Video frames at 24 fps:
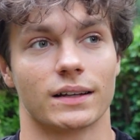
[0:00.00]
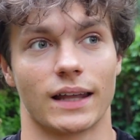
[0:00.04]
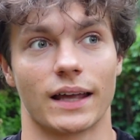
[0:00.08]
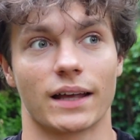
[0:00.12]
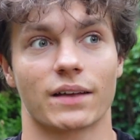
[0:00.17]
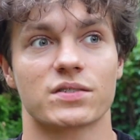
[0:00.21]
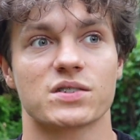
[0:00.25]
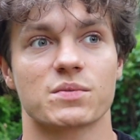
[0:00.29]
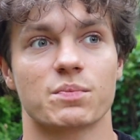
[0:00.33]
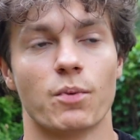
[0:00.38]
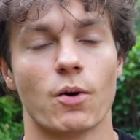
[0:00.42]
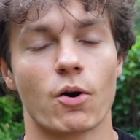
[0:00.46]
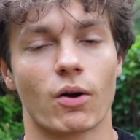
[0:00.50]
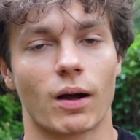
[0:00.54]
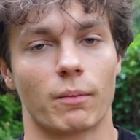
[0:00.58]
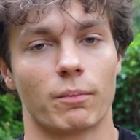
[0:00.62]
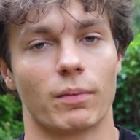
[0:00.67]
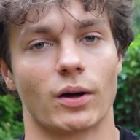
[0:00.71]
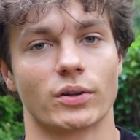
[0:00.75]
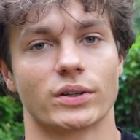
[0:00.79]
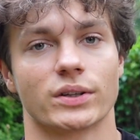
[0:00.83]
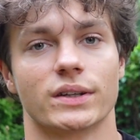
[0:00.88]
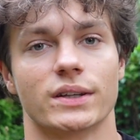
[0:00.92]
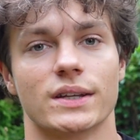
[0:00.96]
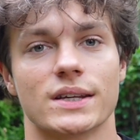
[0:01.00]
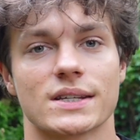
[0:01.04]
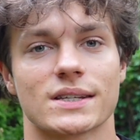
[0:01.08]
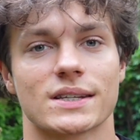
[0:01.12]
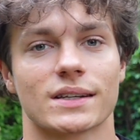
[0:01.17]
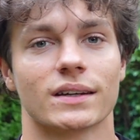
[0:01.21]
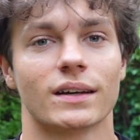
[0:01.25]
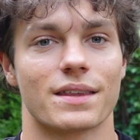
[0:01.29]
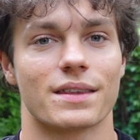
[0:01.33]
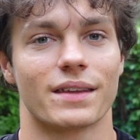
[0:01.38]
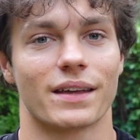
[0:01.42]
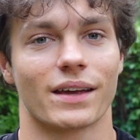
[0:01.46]
spoke about this
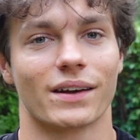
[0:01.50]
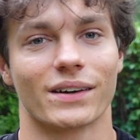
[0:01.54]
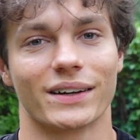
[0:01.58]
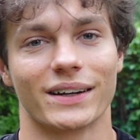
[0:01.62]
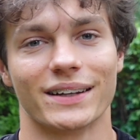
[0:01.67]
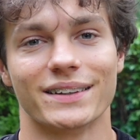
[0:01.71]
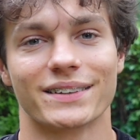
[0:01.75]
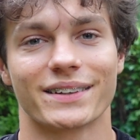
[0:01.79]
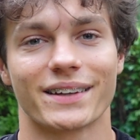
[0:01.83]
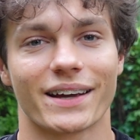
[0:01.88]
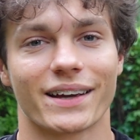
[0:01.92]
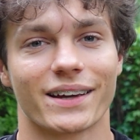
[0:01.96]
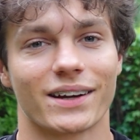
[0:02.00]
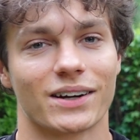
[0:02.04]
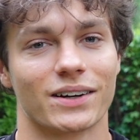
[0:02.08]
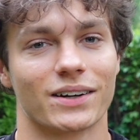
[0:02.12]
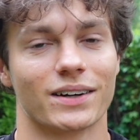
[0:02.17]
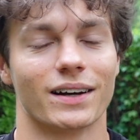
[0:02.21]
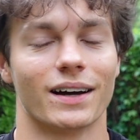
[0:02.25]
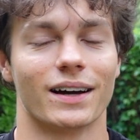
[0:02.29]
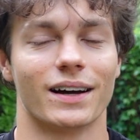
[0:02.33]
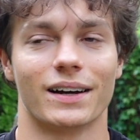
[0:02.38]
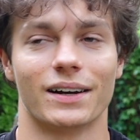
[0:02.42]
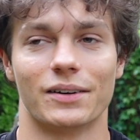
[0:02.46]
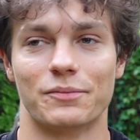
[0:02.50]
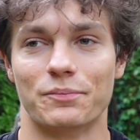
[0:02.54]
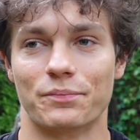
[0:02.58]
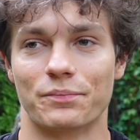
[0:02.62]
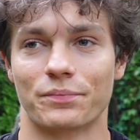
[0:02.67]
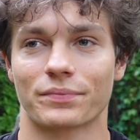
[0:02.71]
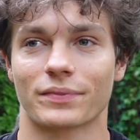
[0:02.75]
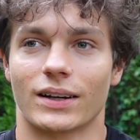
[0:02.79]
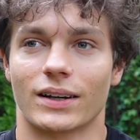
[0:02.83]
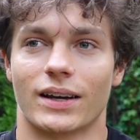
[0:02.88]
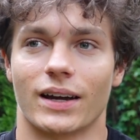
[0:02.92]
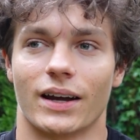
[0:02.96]
their entire
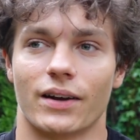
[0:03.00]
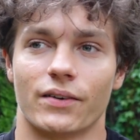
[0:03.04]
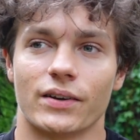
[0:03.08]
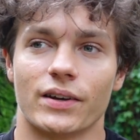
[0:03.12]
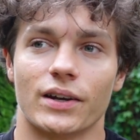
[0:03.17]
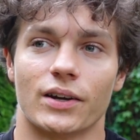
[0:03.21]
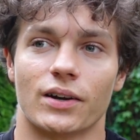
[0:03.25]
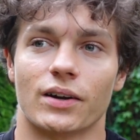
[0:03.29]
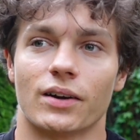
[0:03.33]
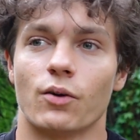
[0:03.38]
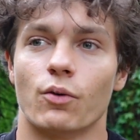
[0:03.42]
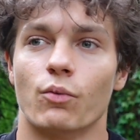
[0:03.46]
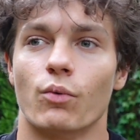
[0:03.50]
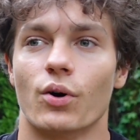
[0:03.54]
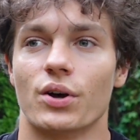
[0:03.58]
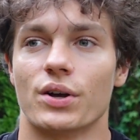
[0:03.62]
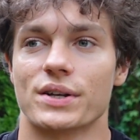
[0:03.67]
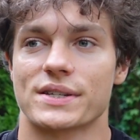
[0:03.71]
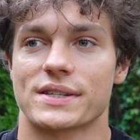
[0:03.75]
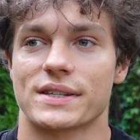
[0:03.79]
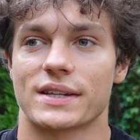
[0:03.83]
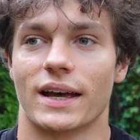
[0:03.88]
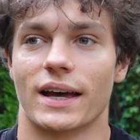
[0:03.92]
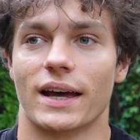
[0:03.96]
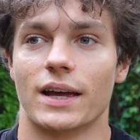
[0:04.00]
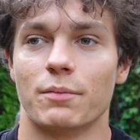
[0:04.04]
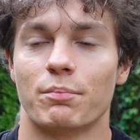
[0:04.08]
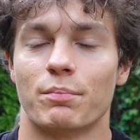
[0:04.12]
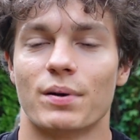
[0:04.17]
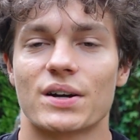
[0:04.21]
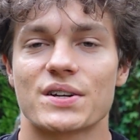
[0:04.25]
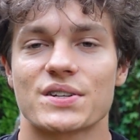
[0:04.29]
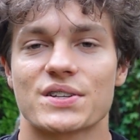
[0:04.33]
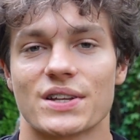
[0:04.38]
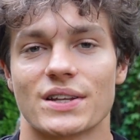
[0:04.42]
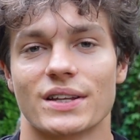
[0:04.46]
career was a
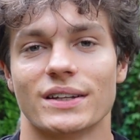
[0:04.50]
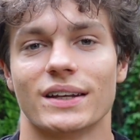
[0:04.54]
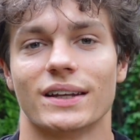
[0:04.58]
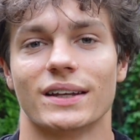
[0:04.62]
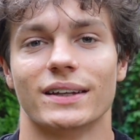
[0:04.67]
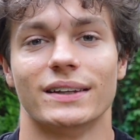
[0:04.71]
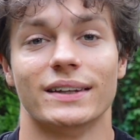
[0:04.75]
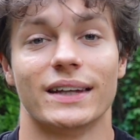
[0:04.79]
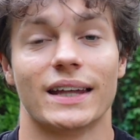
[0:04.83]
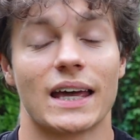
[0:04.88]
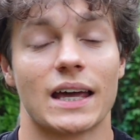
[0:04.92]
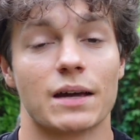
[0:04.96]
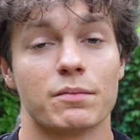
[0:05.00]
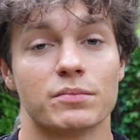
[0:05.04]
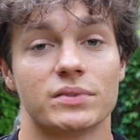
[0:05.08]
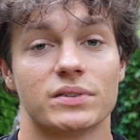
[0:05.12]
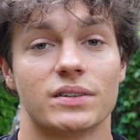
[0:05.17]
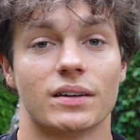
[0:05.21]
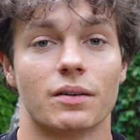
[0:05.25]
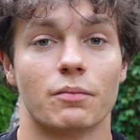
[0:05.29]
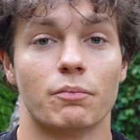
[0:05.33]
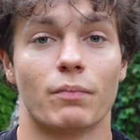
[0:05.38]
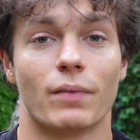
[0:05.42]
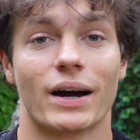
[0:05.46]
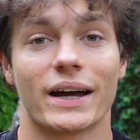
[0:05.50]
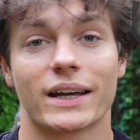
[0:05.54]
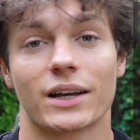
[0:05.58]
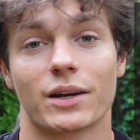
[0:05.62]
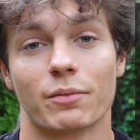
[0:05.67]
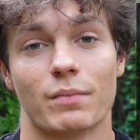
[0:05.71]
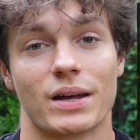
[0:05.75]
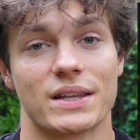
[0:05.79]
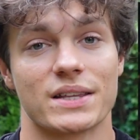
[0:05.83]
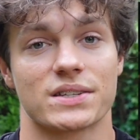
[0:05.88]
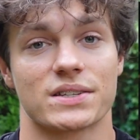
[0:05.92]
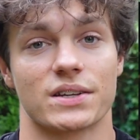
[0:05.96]
person named Mike
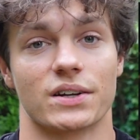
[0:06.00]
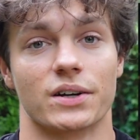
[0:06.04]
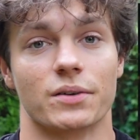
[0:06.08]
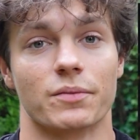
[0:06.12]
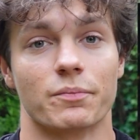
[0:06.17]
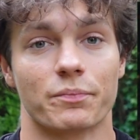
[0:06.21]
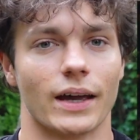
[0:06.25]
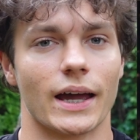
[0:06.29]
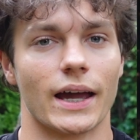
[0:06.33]
Mentzer.